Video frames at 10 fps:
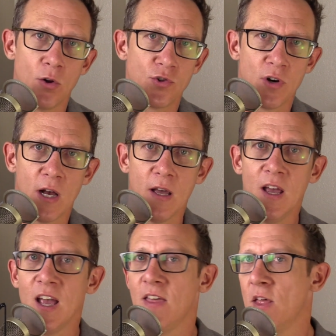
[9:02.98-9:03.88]
Ultra
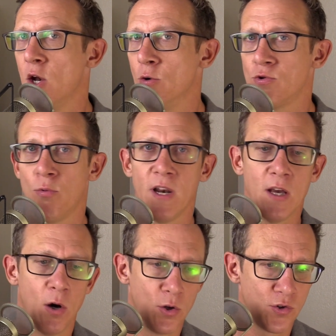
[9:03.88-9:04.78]
and the Note
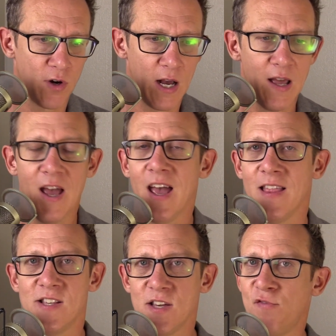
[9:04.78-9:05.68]
20 Ultra.
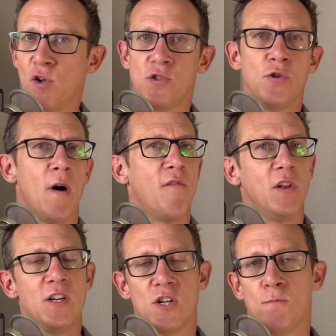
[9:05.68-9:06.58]
And the Z Fold 2, I've
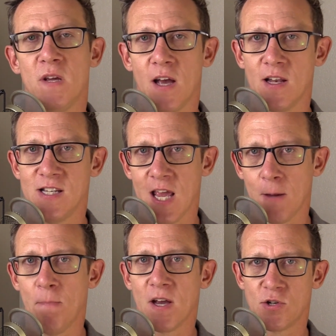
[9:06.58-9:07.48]
only just begun
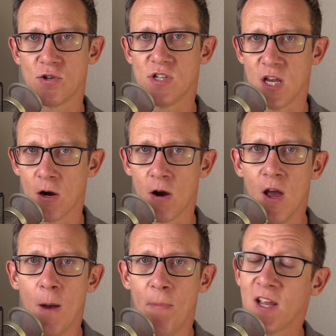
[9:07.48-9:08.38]
taking pictures here,
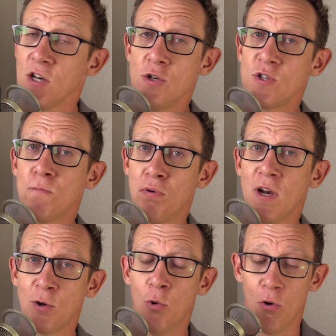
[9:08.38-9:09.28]
but it can do some
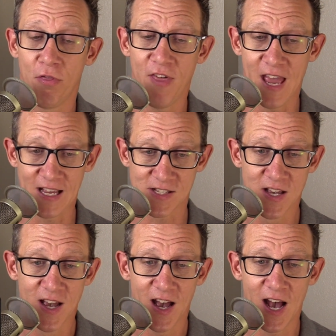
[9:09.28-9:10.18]
pretty cool things.
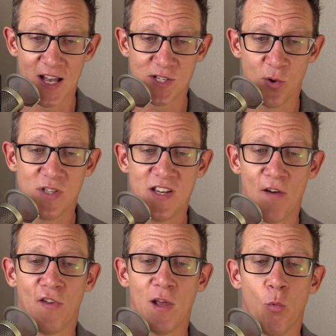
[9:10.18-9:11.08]
So it's
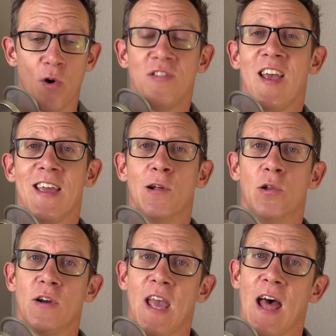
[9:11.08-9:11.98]
definitely worth taking a
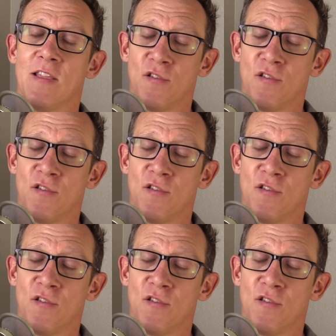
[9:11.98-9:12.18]
look at.